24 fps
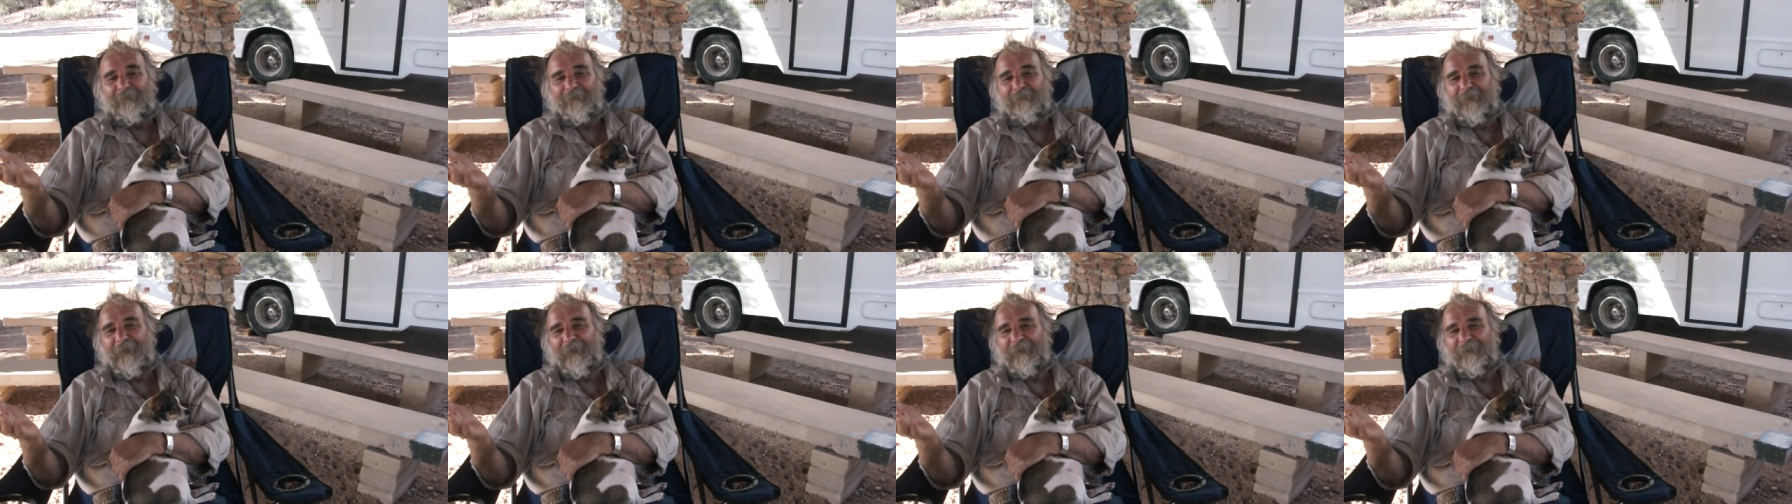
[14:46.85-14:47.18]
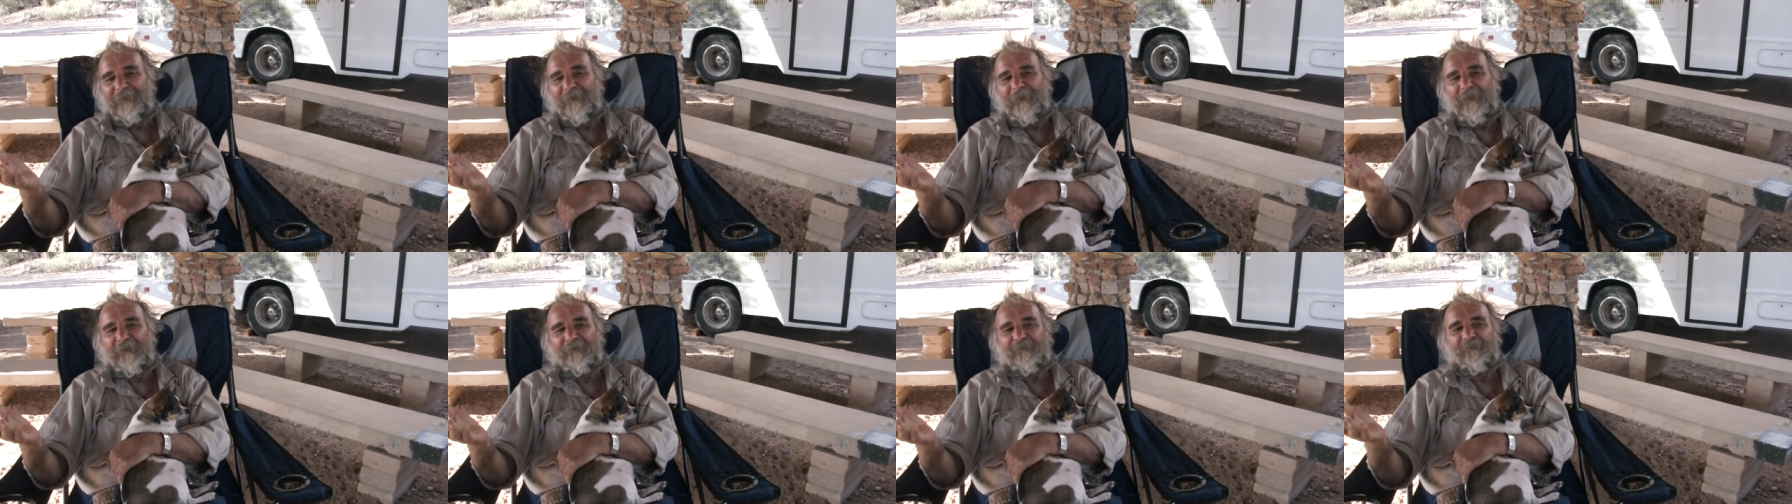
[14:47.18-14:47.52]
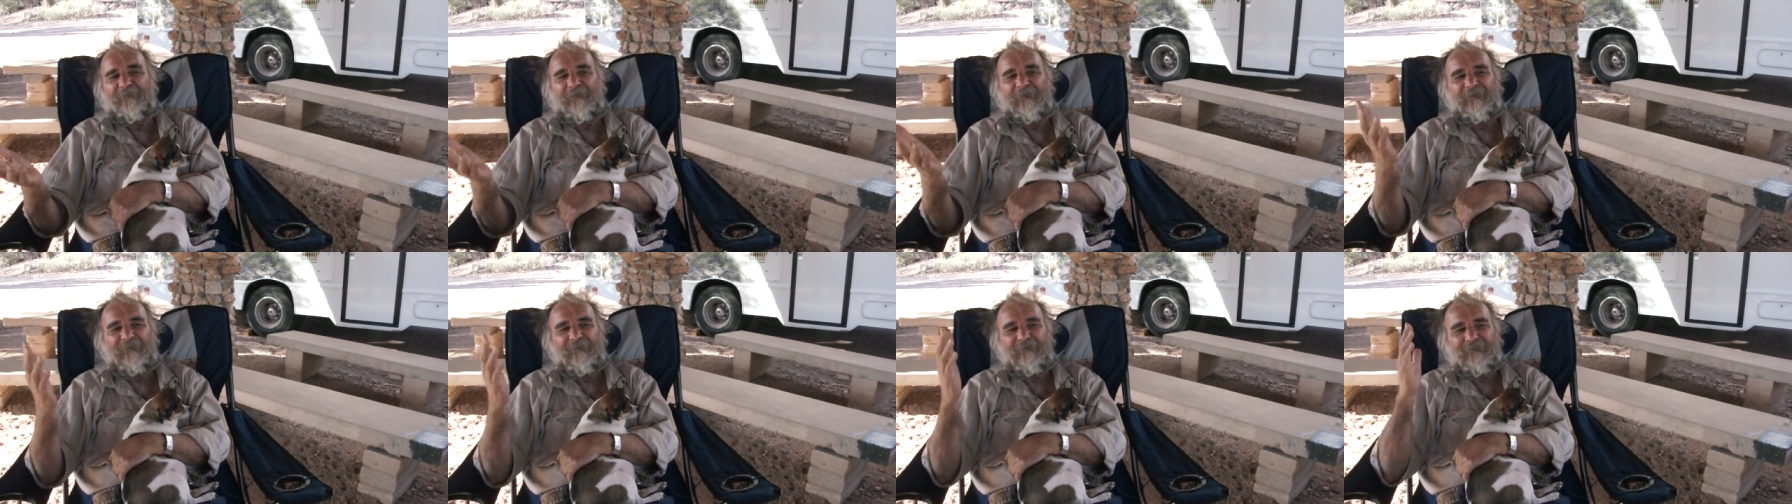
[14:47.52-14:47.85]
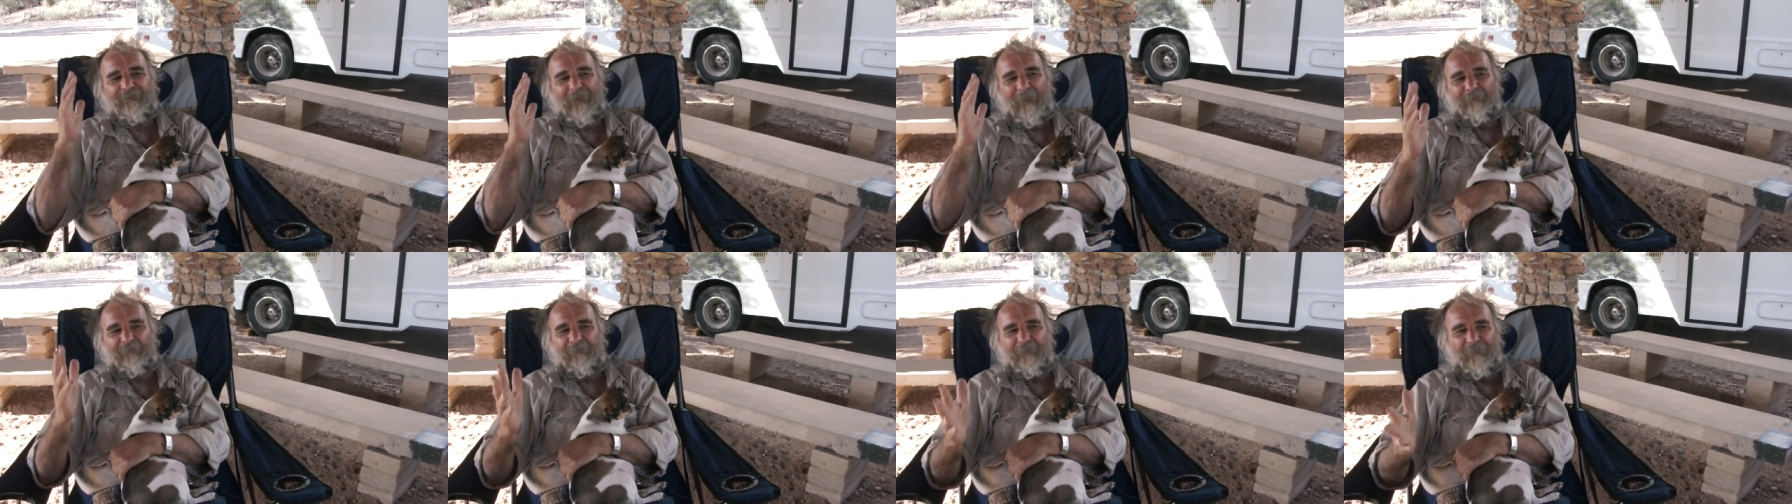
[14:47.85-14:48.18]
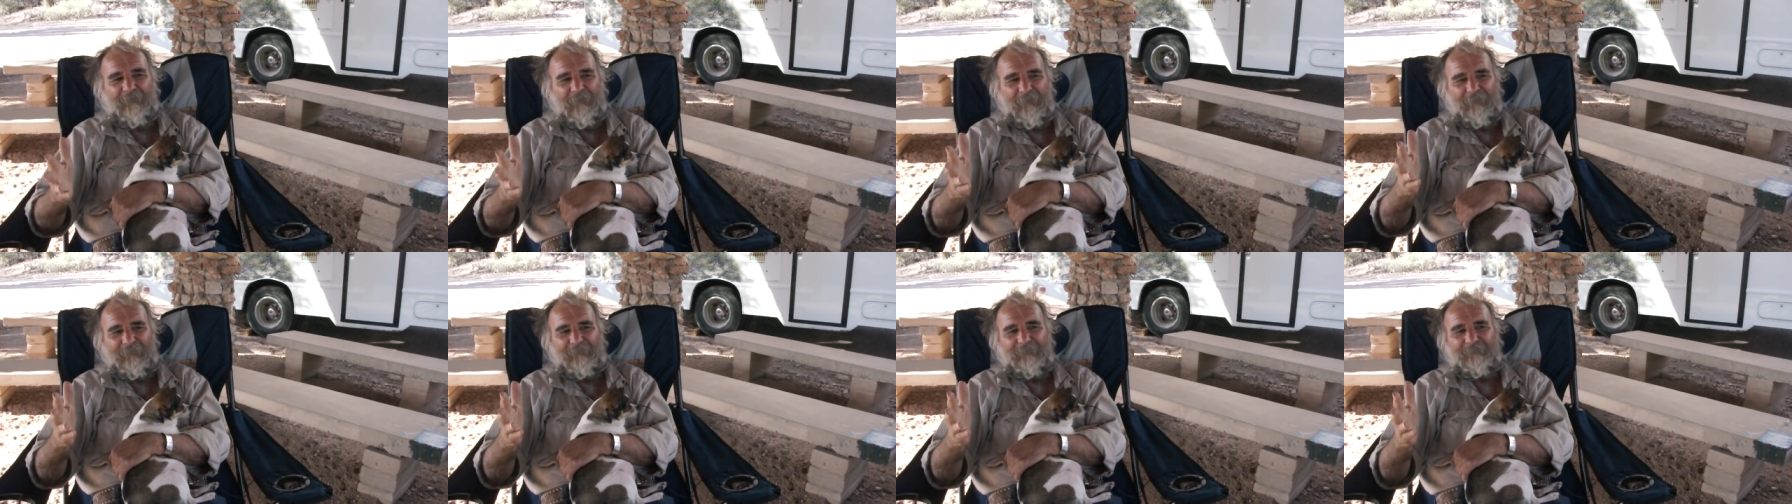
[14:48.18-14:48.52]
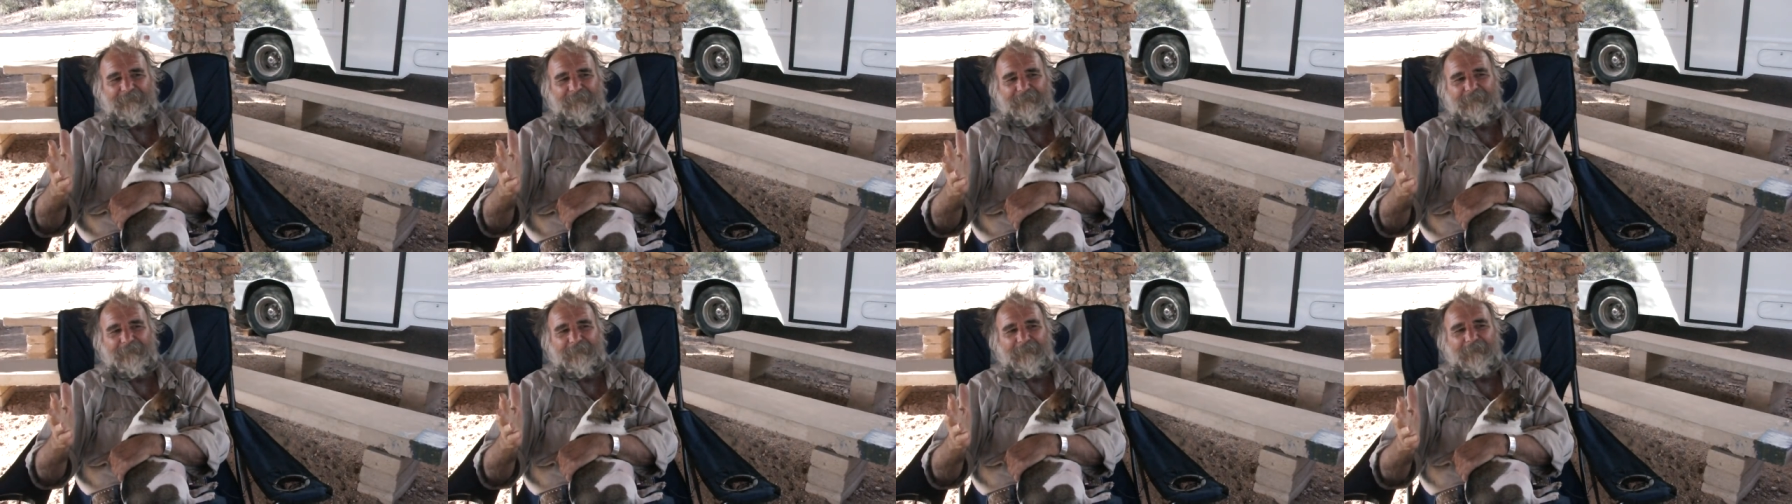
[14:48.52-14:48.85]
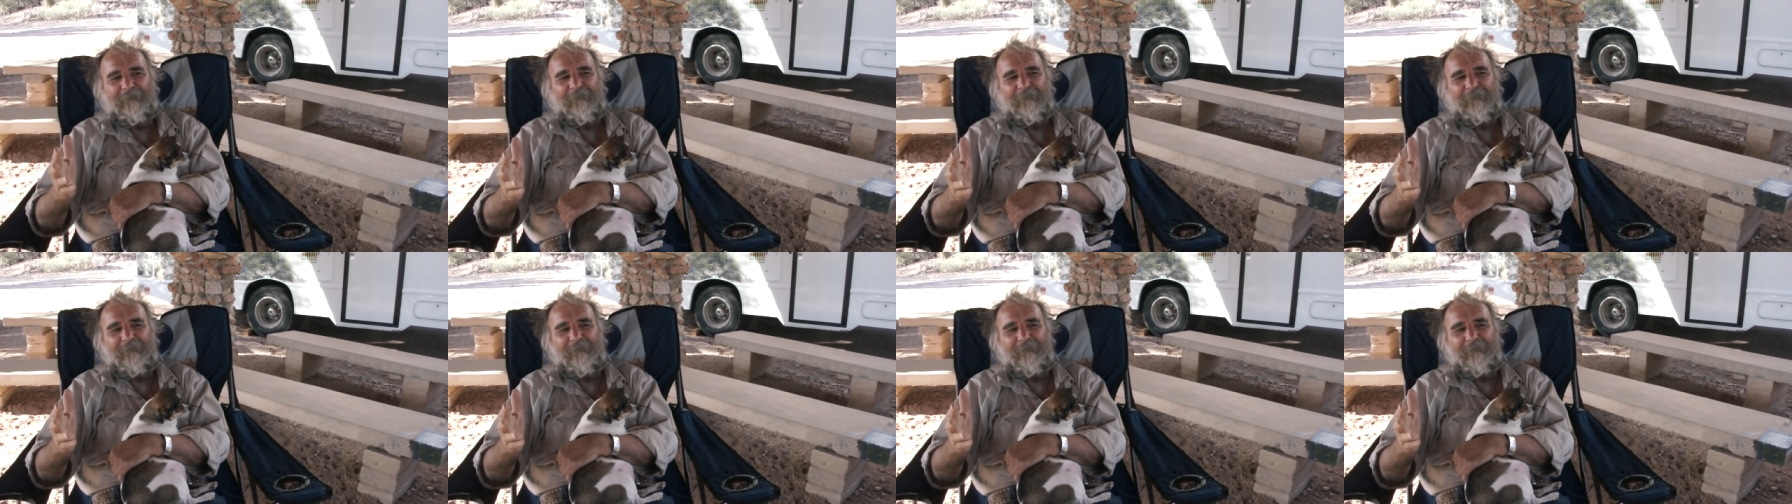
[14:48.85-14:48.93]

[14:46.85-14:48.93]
The idea is to get the job done,